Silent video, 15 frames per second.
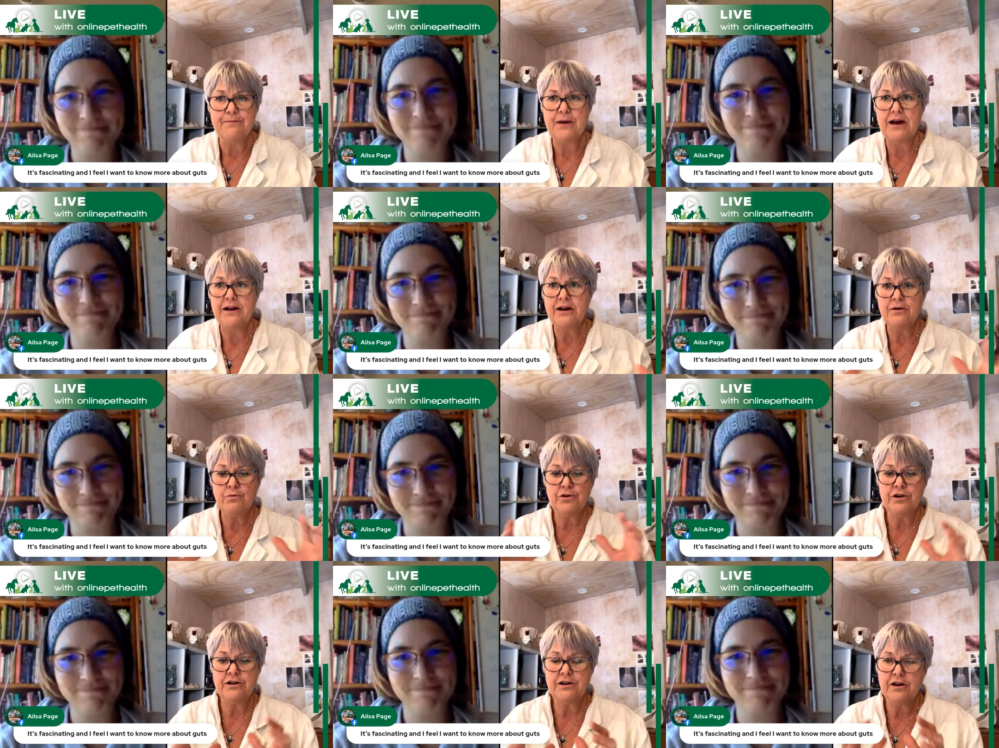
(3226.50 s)
Speaker 1: and I
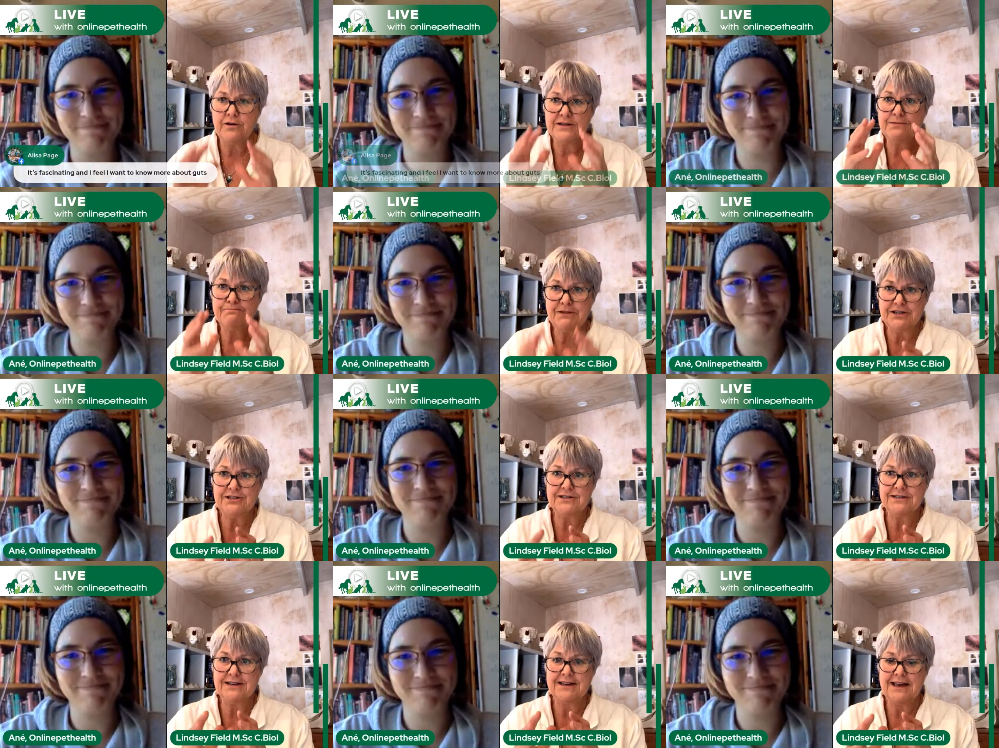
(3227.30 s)
want to know as much
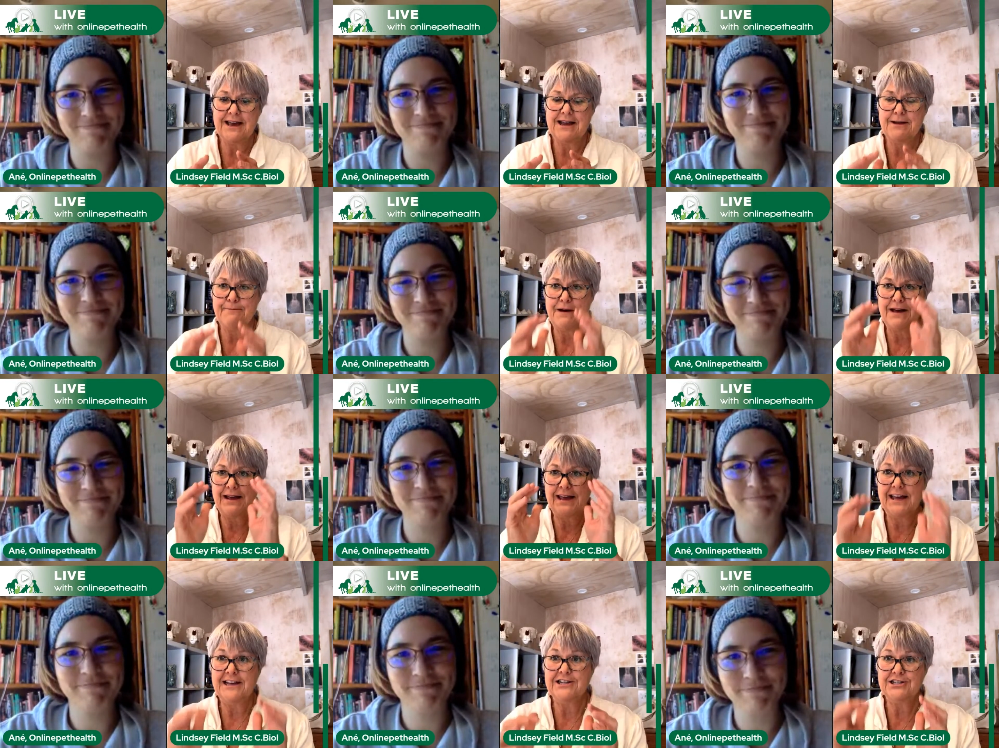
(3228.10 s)
as I can about
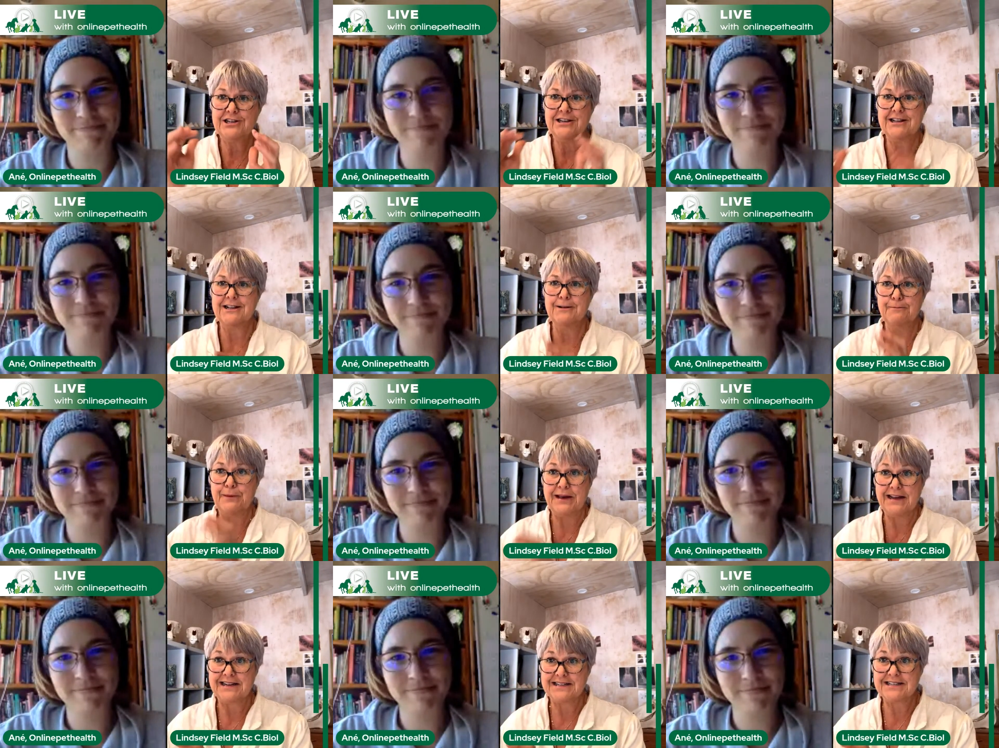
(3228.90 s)
each little
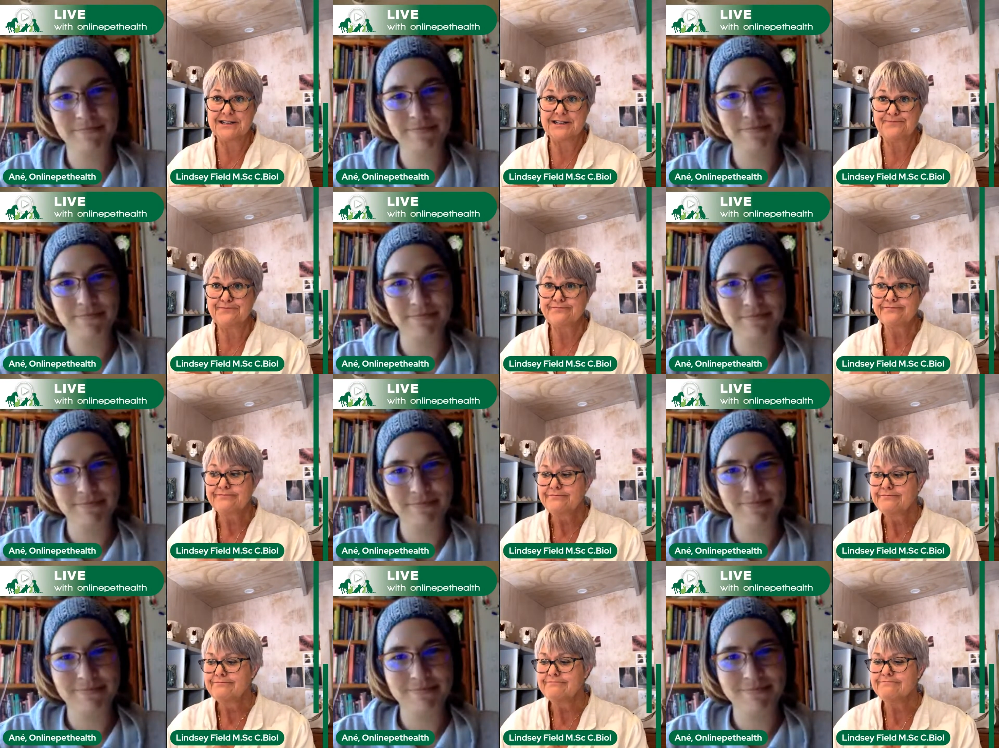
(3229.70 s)
bit.
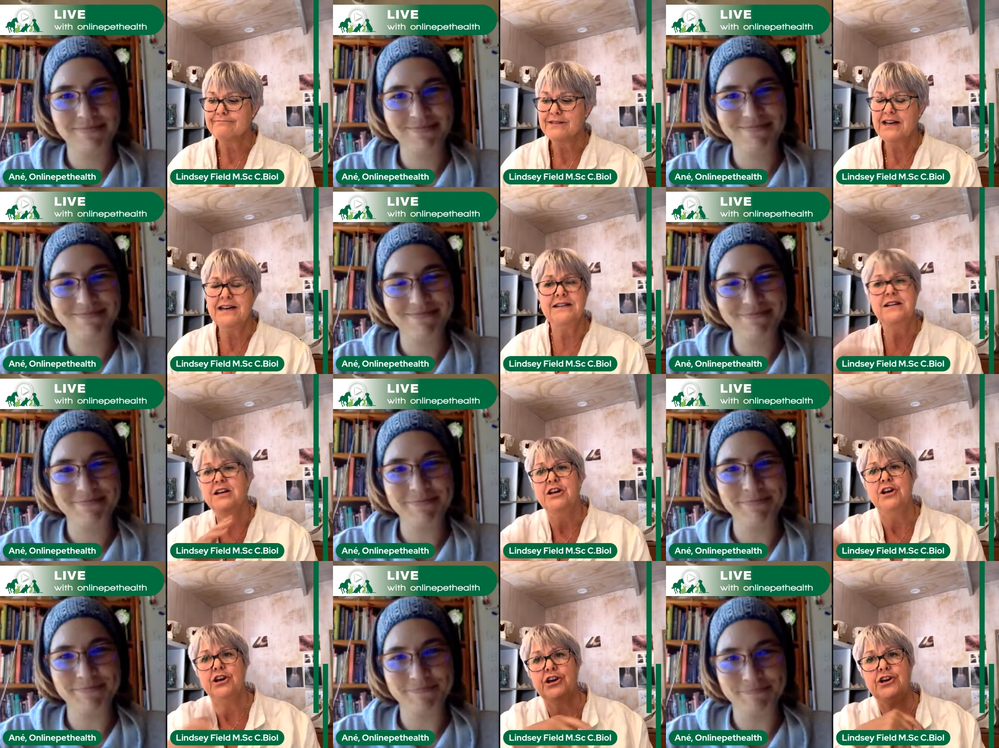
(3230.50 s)
And
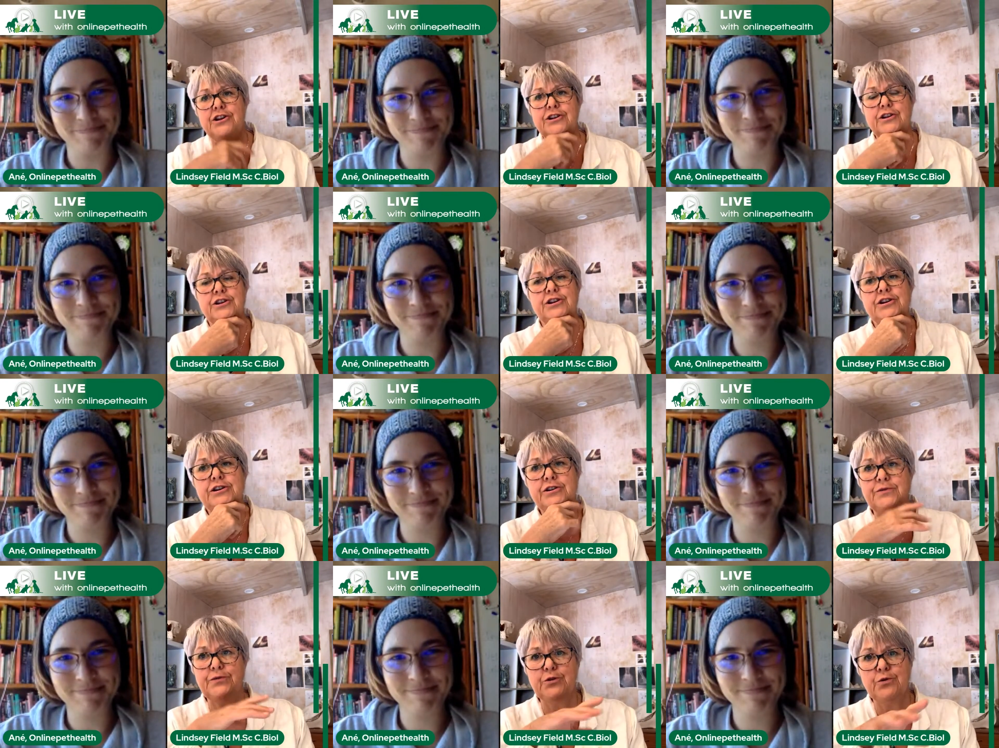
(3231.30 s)
mm. you,
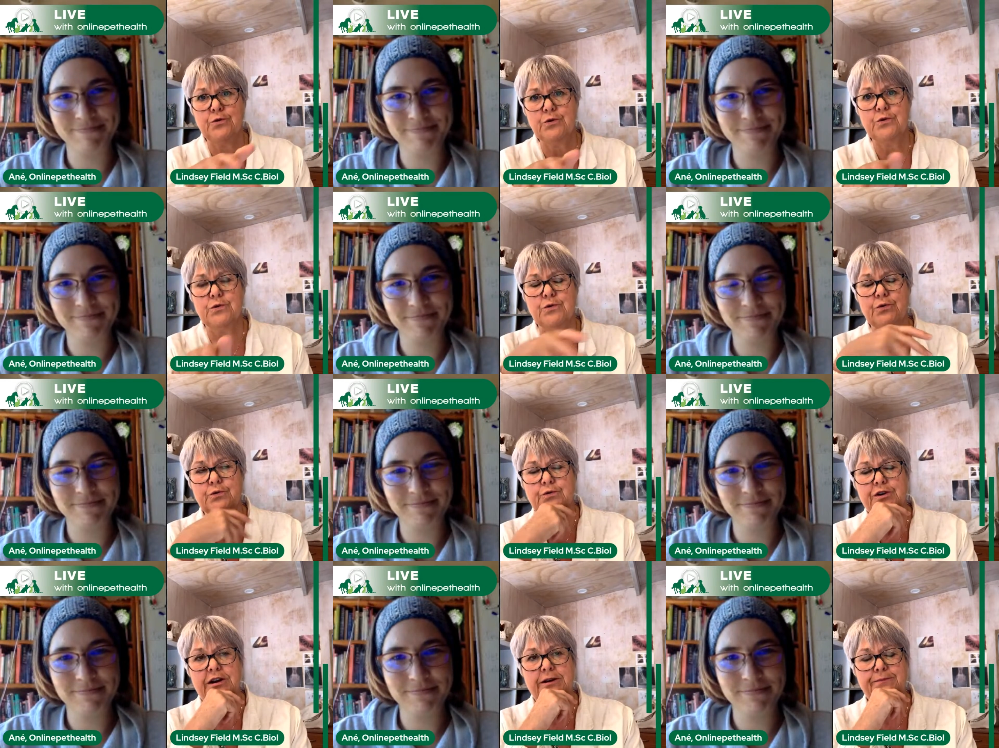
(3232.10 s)
your
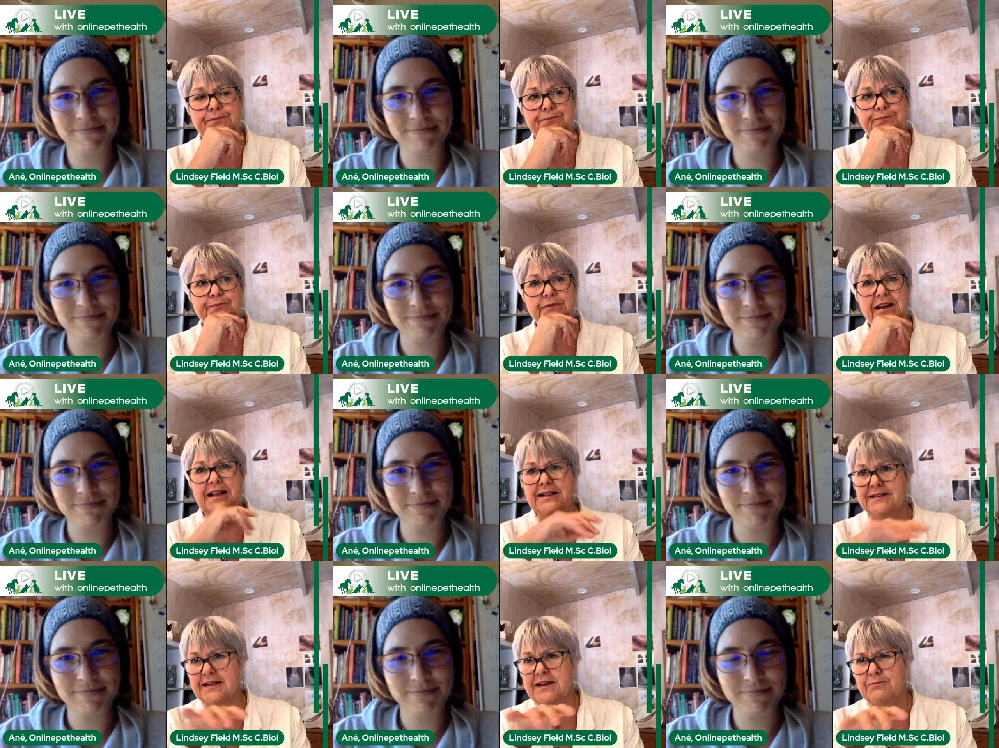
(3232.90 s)
your um
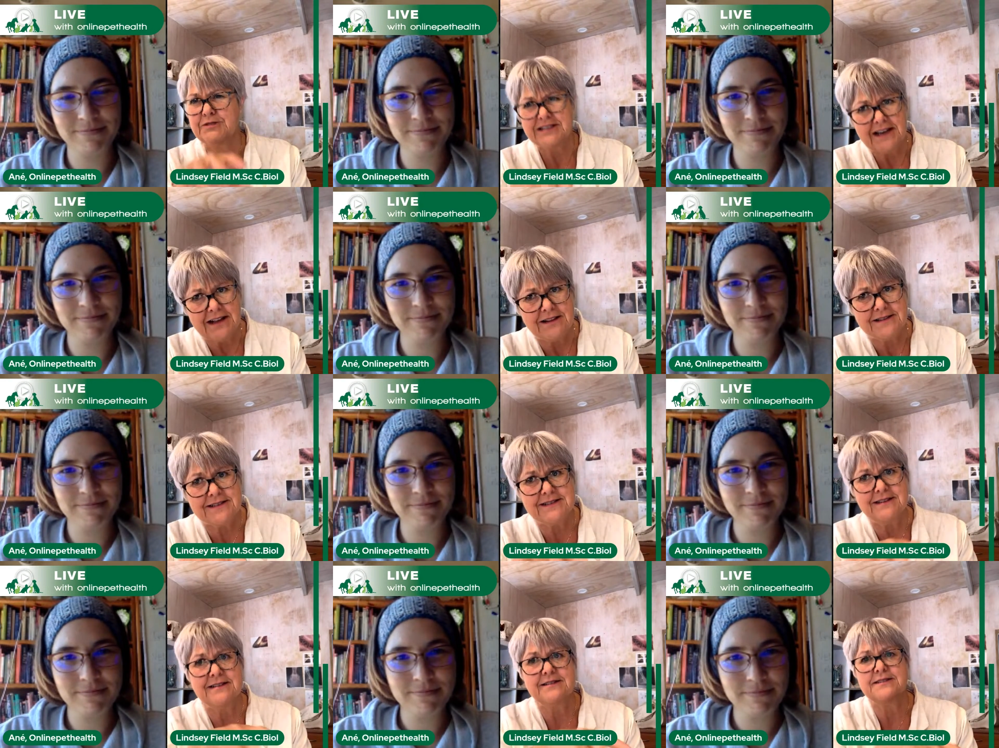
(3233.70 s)
El, was it
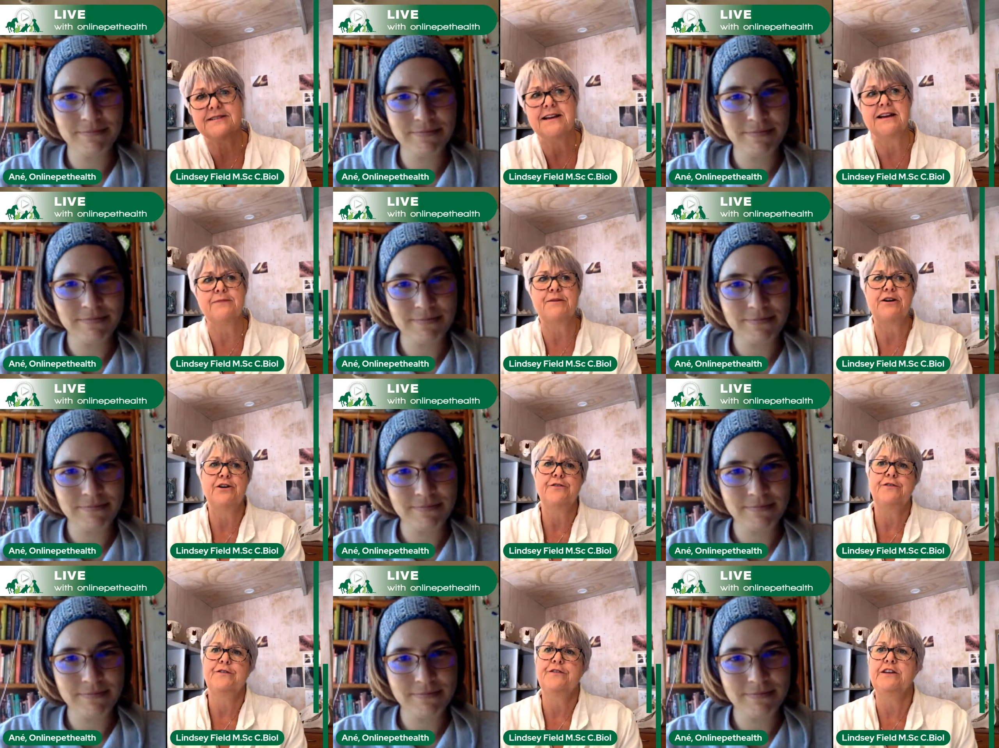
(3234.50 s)
Elsa that's saying about her
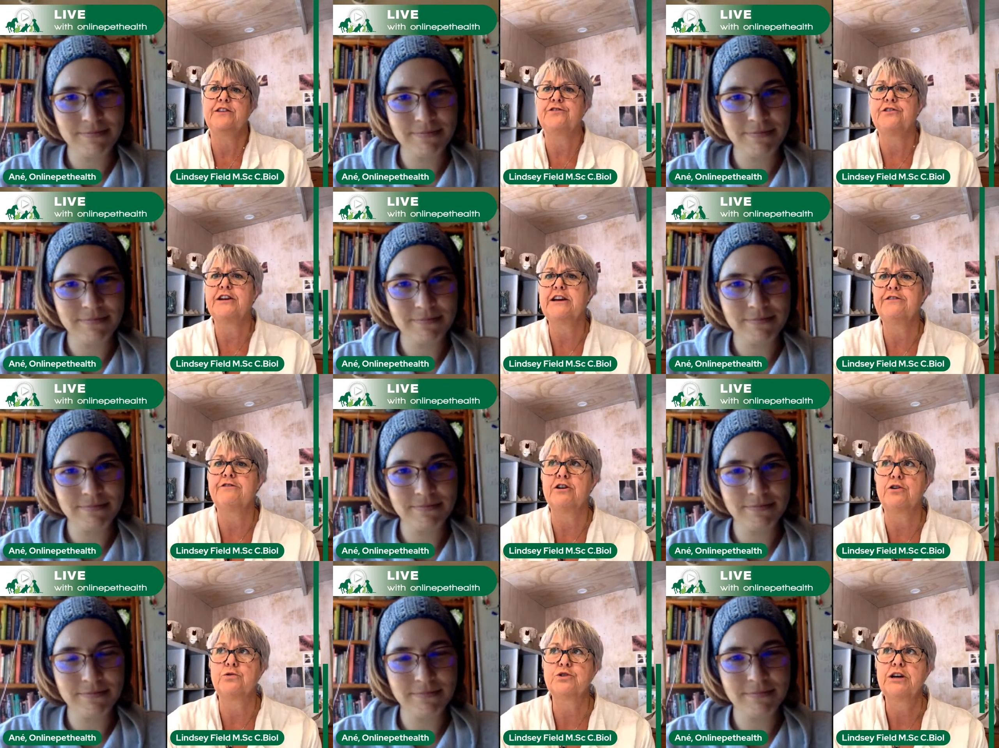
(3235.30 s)
53 year
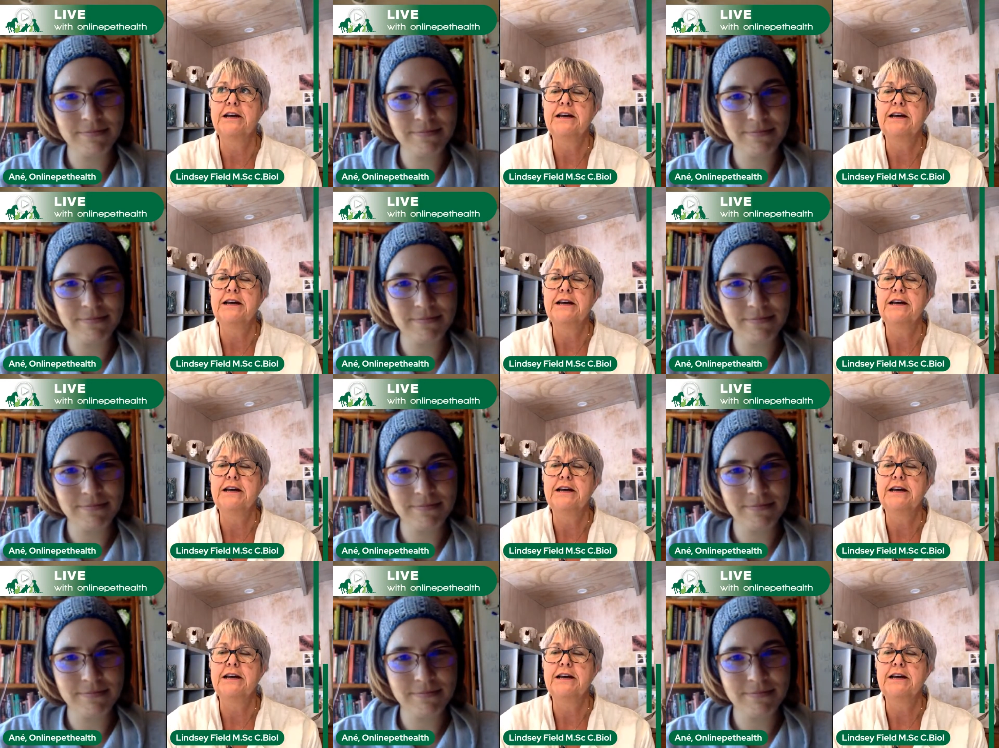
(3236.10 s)
old